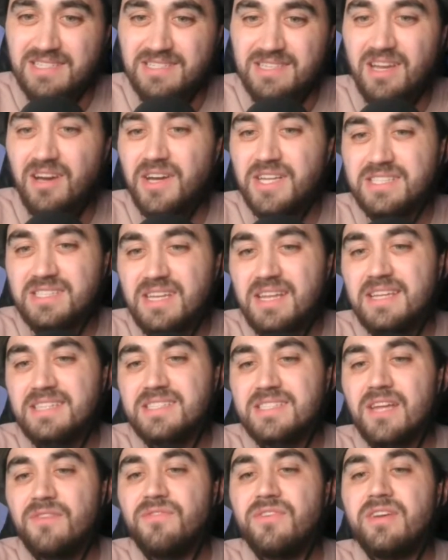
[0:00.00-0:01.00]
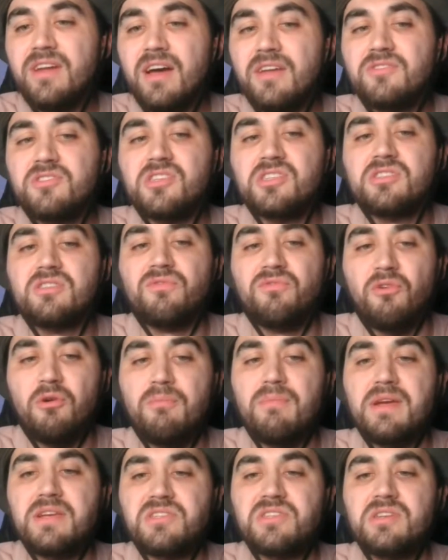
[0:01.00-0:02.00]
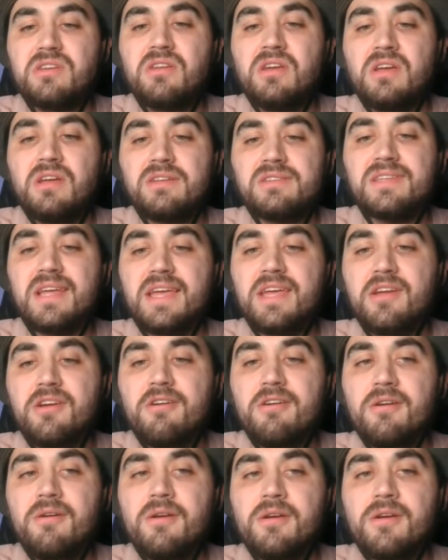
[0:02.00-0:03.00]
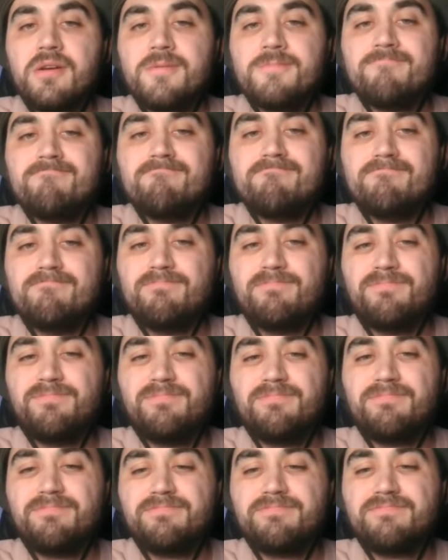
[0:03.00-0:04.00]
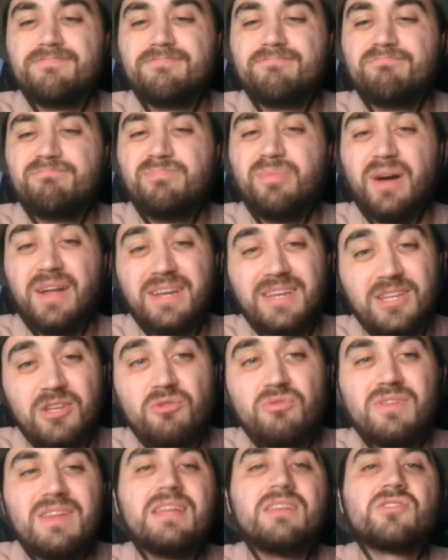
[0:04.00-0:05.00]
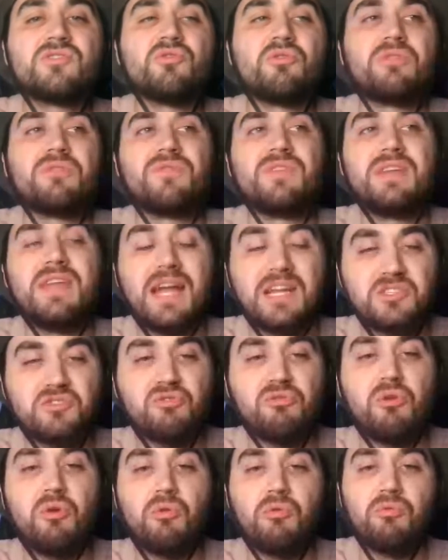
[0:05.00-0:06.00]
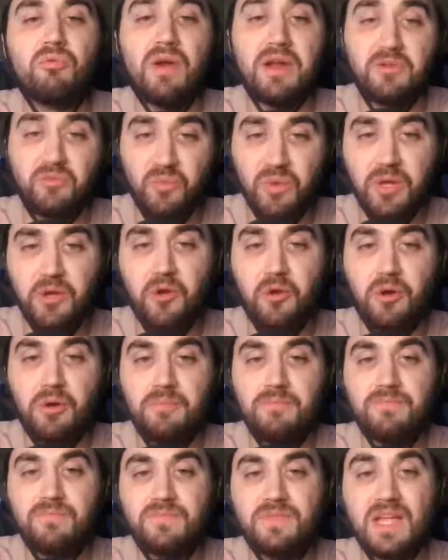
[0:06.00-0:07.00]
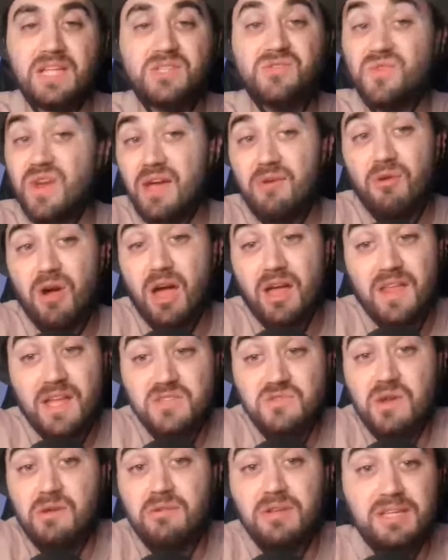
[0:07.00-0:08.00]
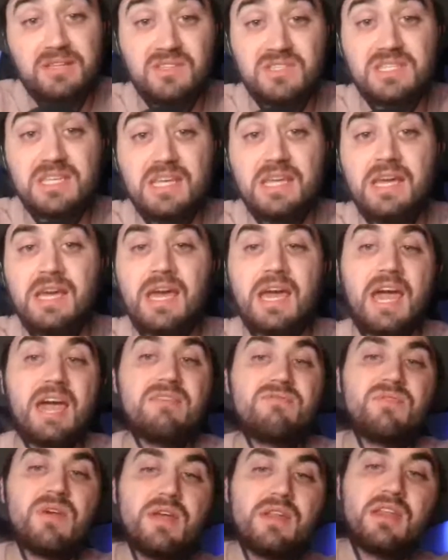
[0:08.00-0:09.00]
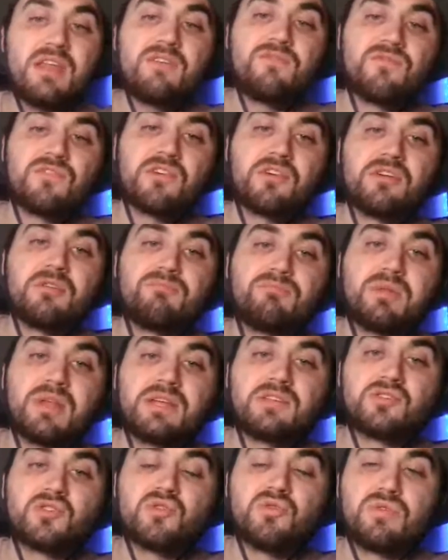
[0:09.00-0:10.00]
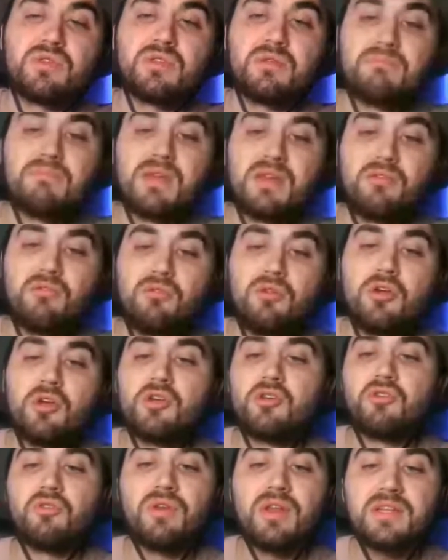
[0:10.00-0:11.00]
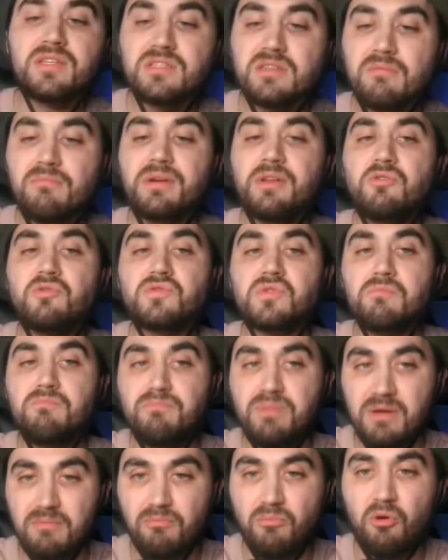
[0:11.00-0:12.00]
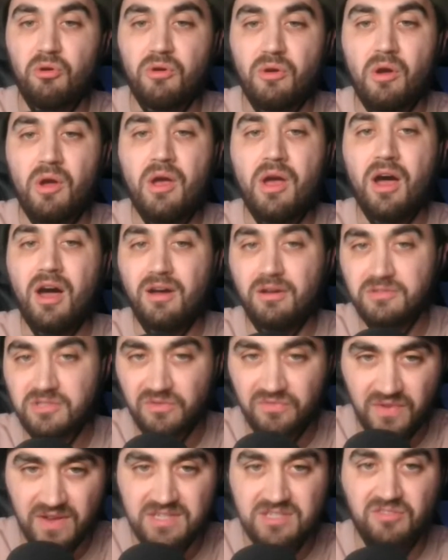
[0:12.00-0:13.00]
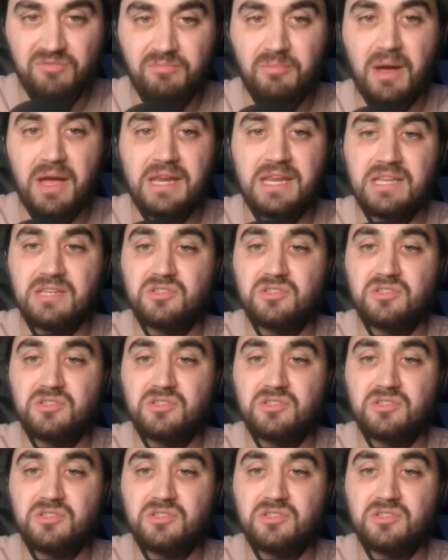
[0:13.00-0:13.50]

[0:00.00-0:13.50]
No, it's not. It's definitely not just the formation, Zaire. But you need sort of a natural right winger. That's what I would like to see. And then if you're gonna play two in the middle, you need somebody who's a bit more defensive minded.